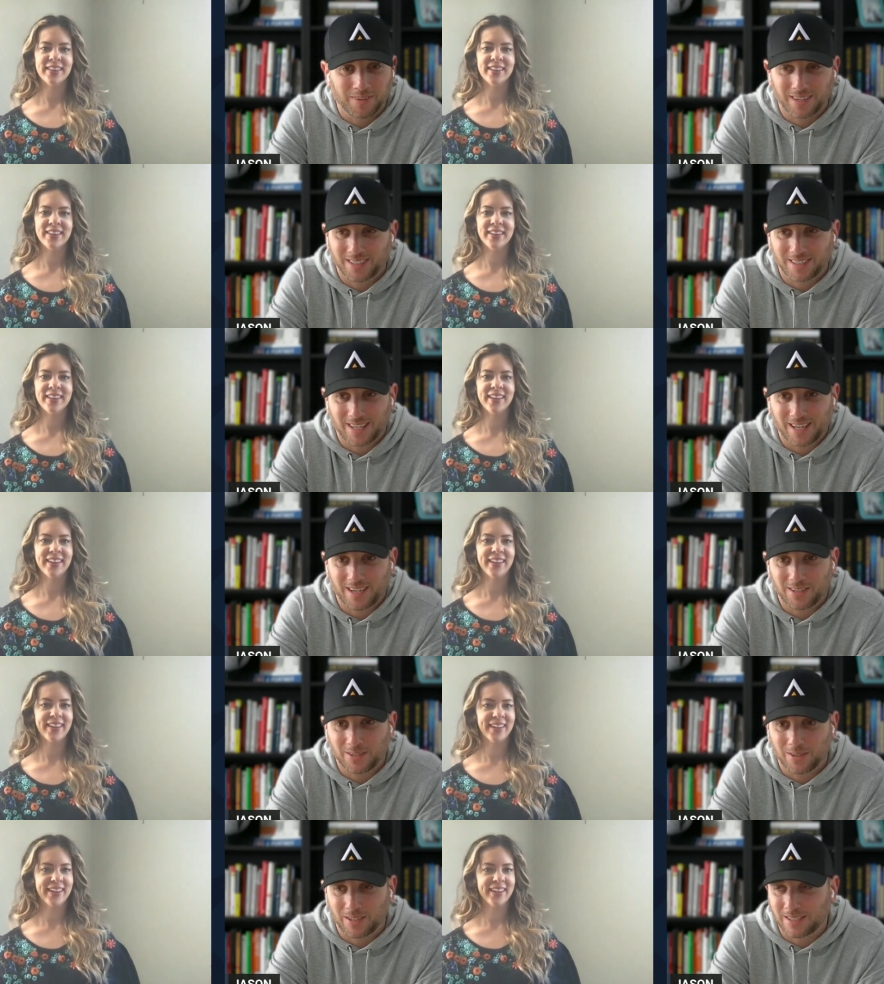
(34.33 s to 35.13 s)
Speaker 1: Let's get
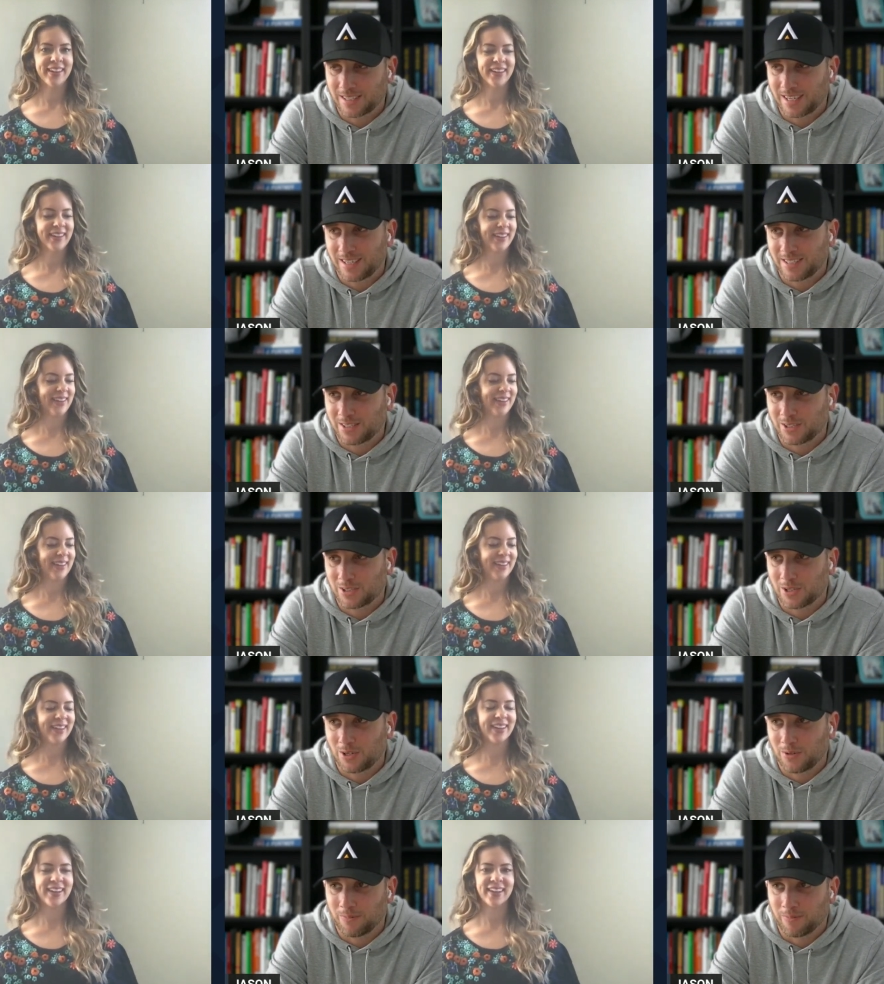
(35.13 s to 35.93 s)
into it. Let's get into the
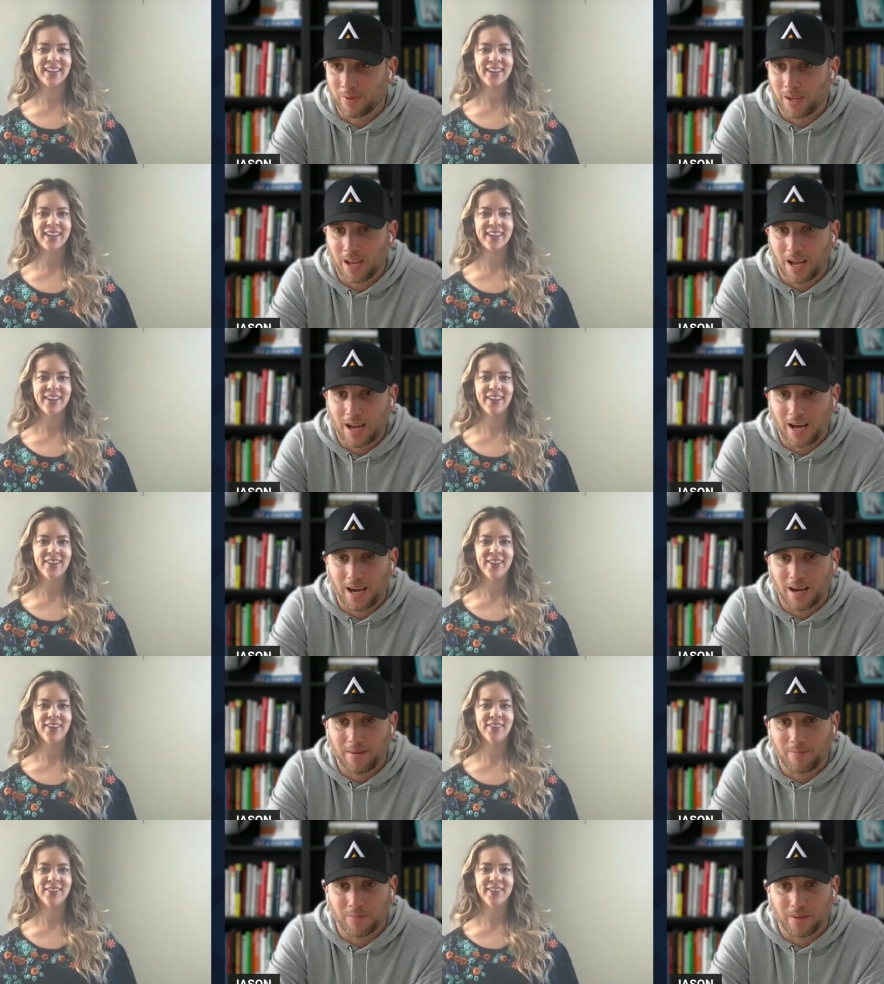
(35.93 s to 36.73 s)
show.
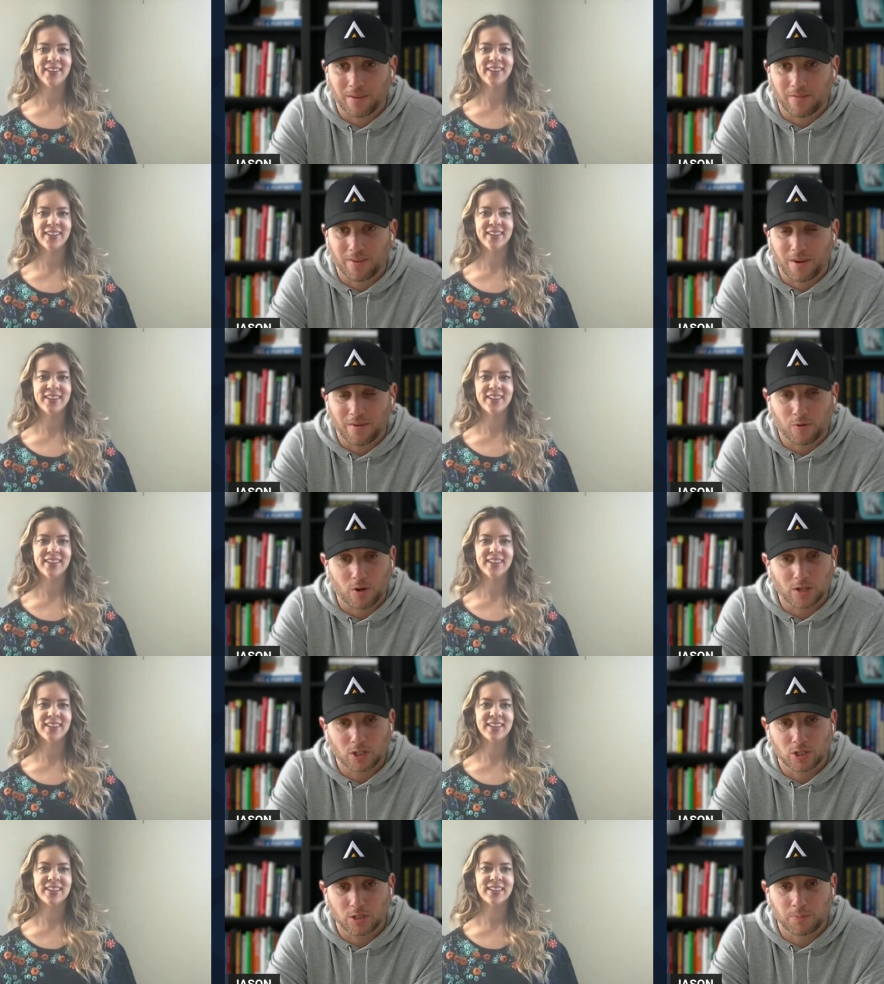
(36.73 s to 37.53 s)
Um, right. If you have
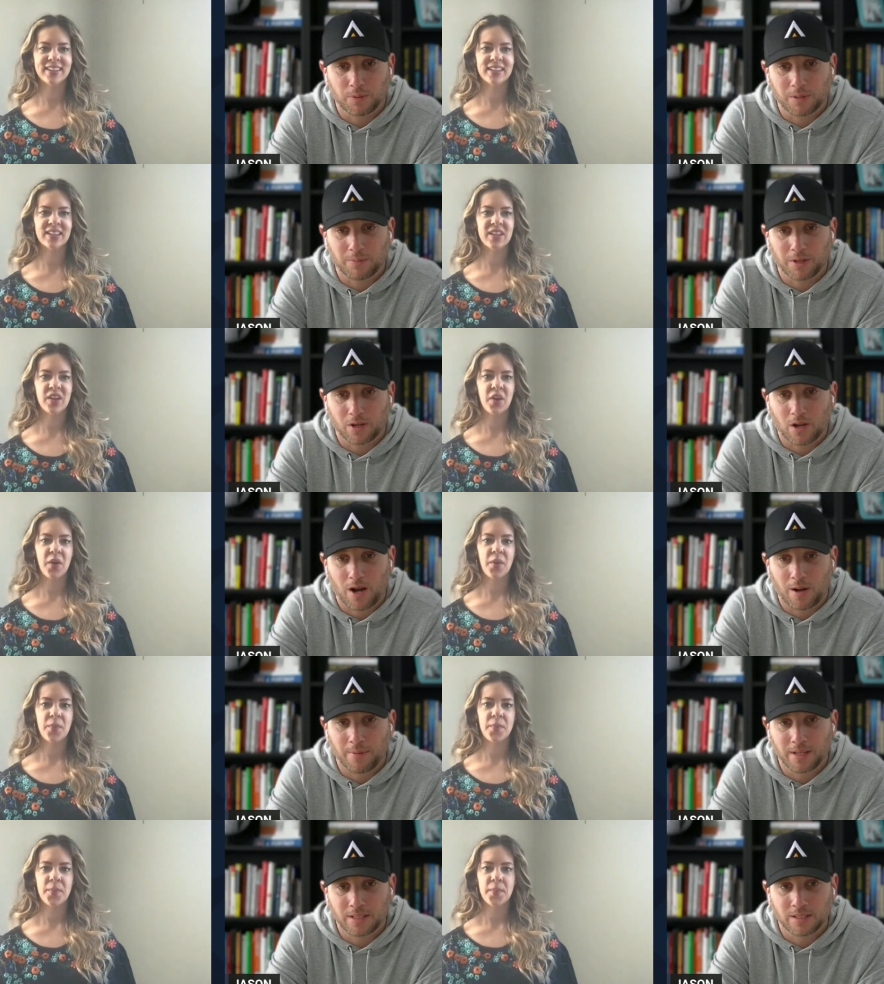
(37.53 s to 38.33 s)
questions, put them in the
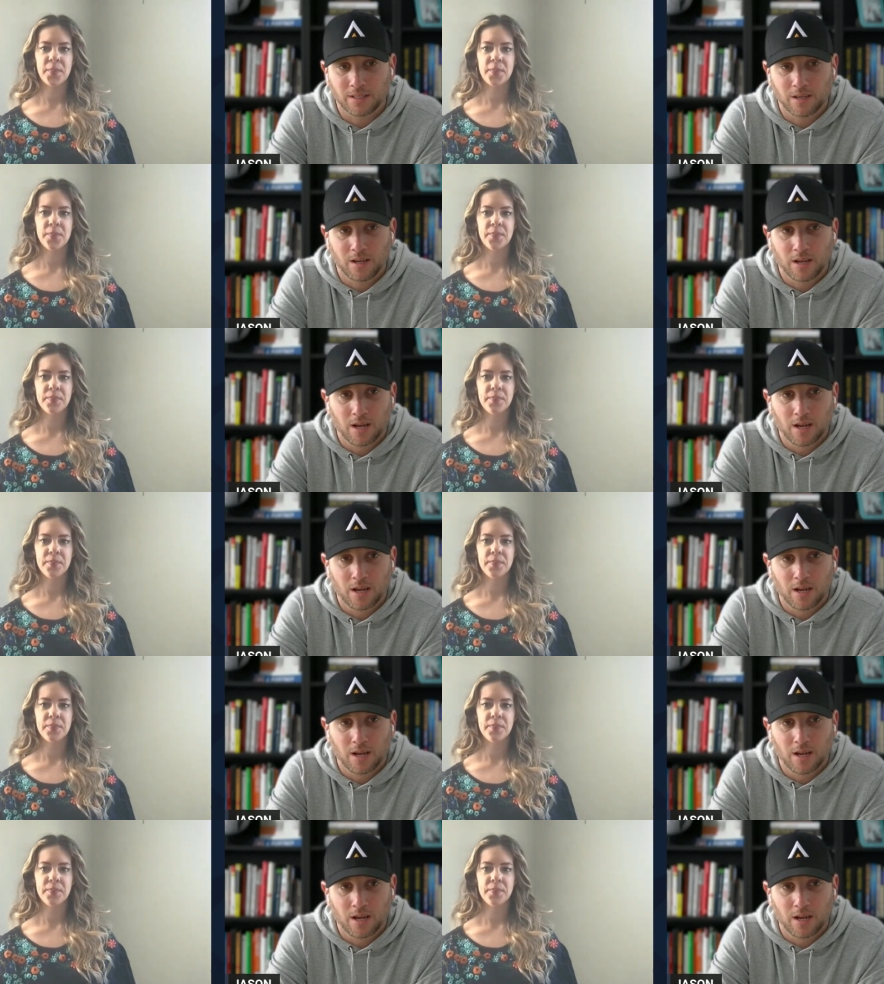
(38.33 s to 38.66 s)
comments.